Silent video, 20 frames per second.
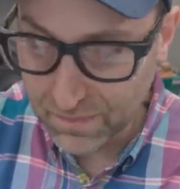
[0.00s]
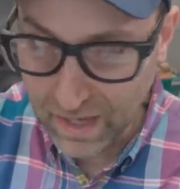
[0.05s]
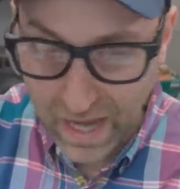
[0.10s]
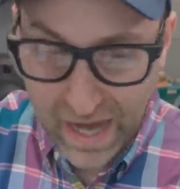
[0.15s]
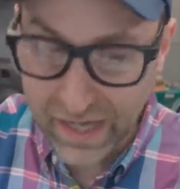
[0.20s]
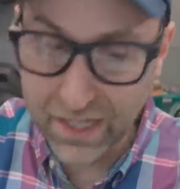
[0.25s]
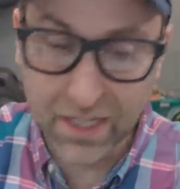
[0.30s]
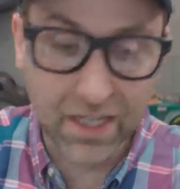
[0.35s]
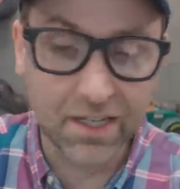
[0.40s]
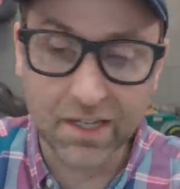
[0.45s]

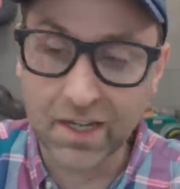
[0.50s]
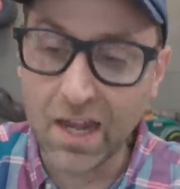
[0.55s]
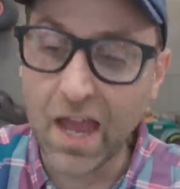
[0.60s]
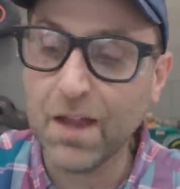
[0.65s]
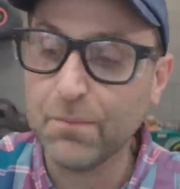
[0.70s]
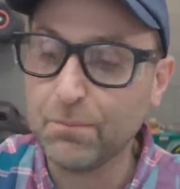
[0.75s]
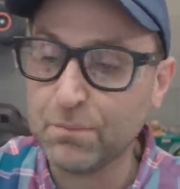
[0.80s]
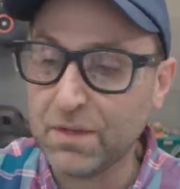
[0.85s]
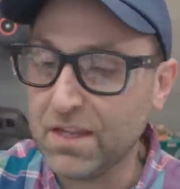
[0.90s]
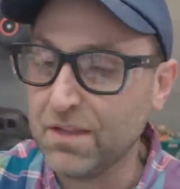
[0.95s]
I
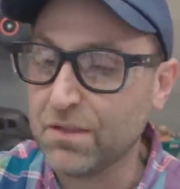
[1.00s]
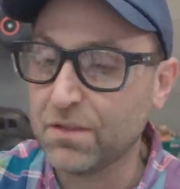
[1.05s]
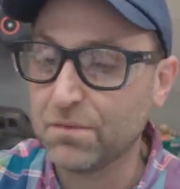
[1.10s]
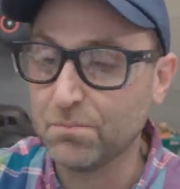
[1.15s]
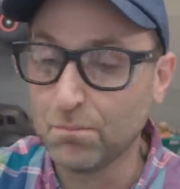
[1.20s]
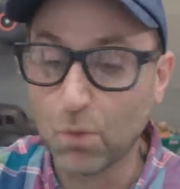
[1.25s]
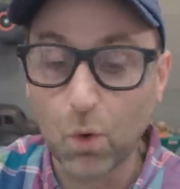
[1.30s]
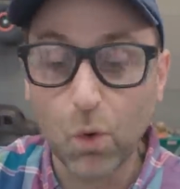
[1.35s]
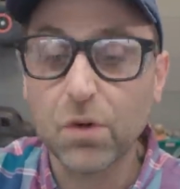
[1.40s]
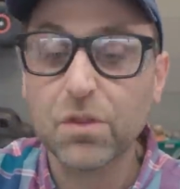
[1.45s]
cannot be
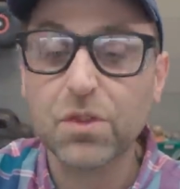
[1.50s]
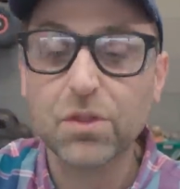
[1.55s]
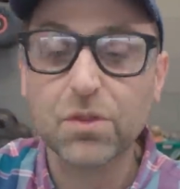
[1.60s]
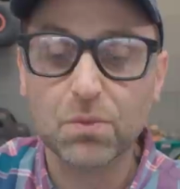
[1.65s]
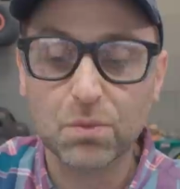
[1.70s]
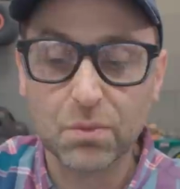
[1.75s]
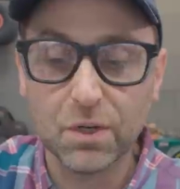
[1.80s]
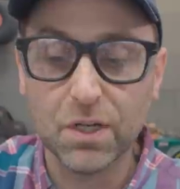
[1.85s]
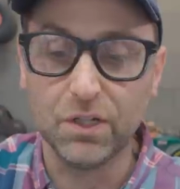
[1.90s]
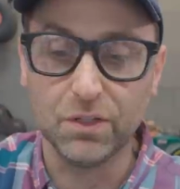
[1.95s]
more
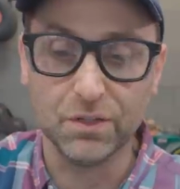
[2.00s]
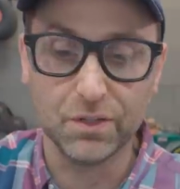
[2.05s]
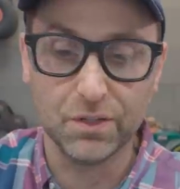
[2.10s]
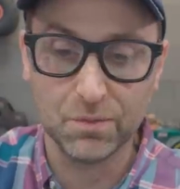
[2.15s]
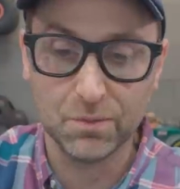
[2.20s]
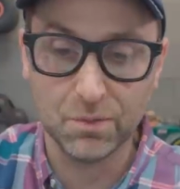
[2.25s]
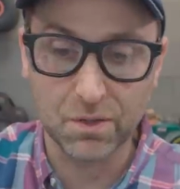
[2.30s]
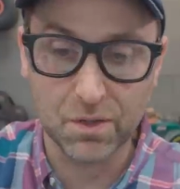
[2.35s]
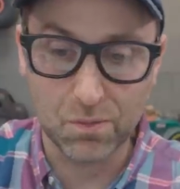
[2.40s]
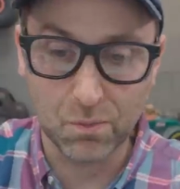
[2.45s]
thrilled
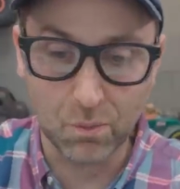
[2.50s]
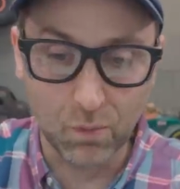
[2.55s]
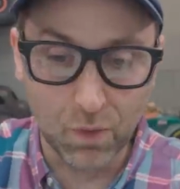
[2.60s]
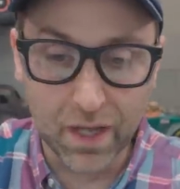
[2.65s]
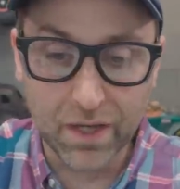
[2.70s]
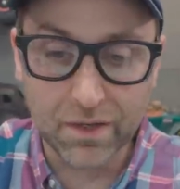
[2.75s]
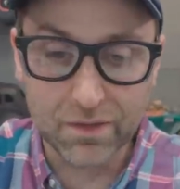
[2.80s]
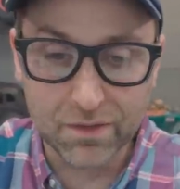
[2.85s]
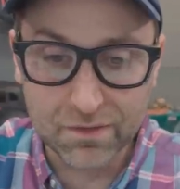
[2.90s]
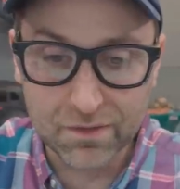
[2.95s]
with
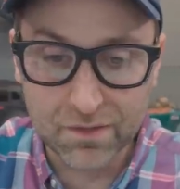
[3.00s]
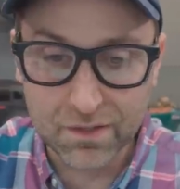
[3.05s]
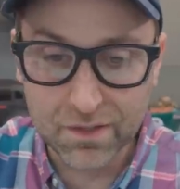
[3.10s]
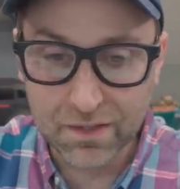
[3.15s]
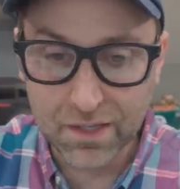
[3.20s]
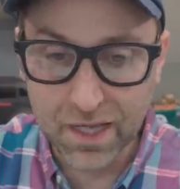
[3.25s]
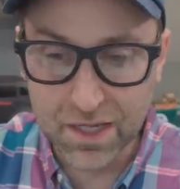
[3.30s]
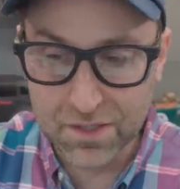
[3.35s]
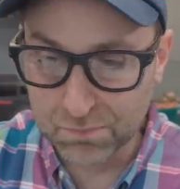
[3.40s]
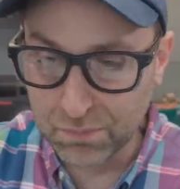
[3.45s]
what
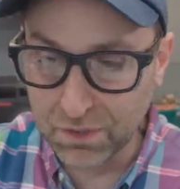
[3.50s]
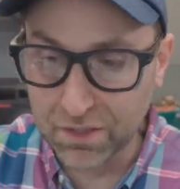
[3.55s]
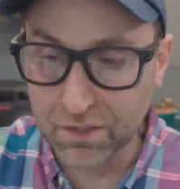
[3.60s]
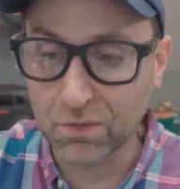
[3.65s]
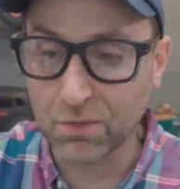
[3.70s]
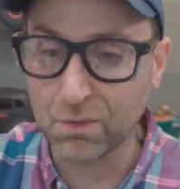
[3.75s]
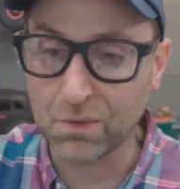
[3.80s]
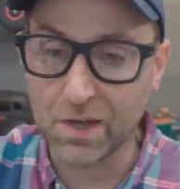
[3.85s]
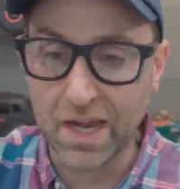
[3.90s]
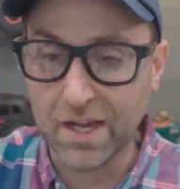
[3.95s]
has been
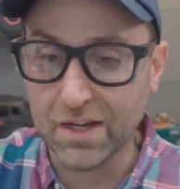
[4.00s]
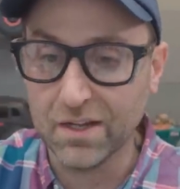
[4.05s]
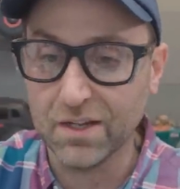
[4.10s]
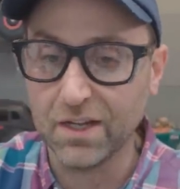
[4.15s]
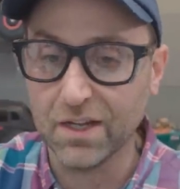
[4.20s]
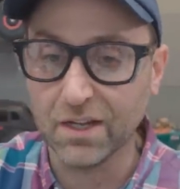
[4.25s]
created